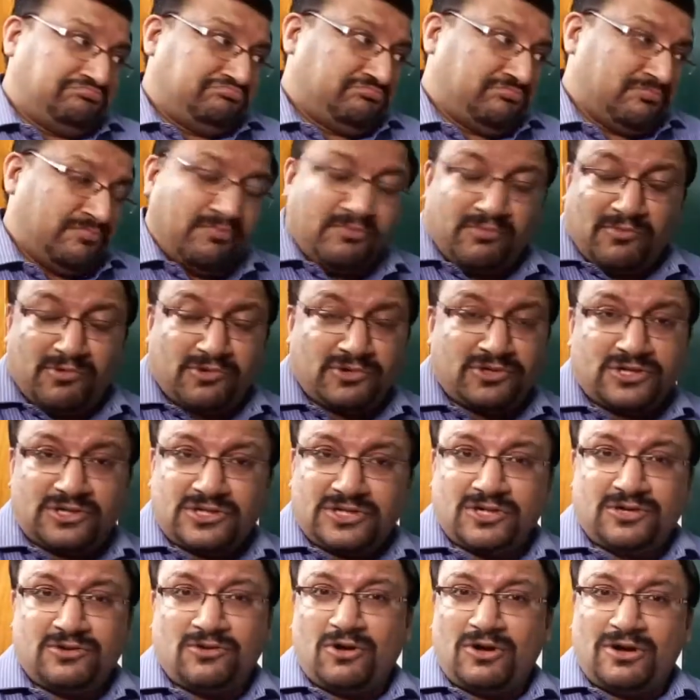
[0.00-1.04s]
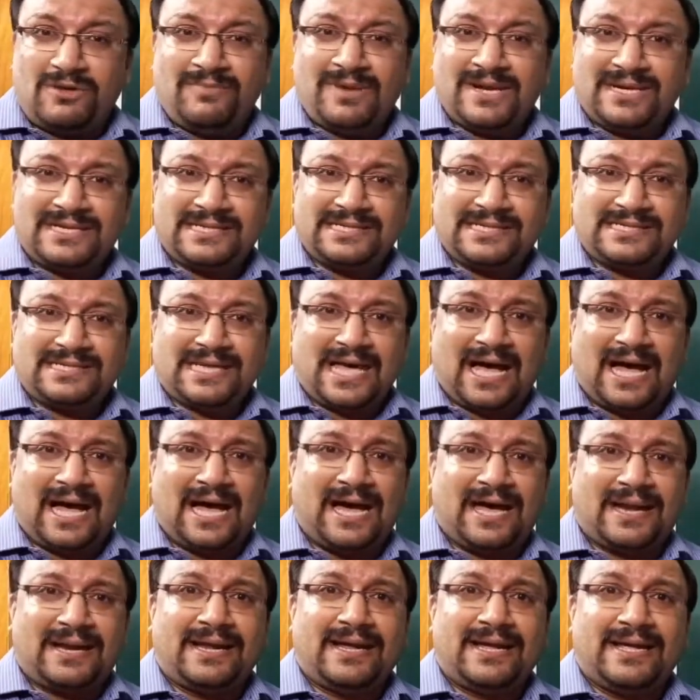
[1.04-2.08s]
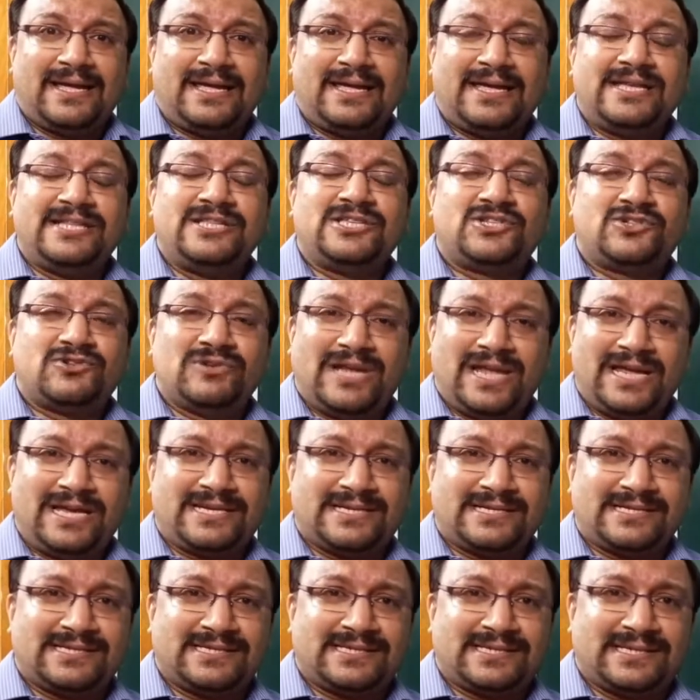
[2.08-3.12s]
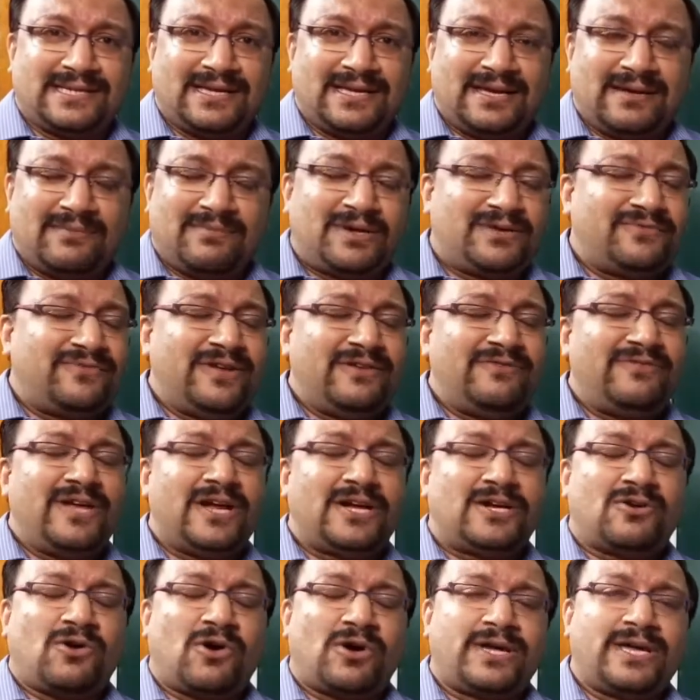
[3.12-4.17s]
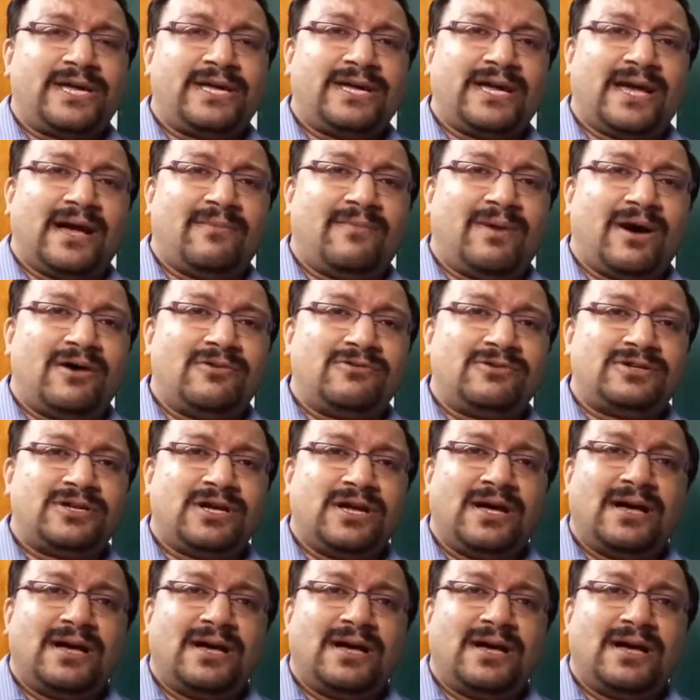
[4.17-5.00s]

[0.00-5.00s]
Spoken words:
Most non-metals are insulators. But when we are talking about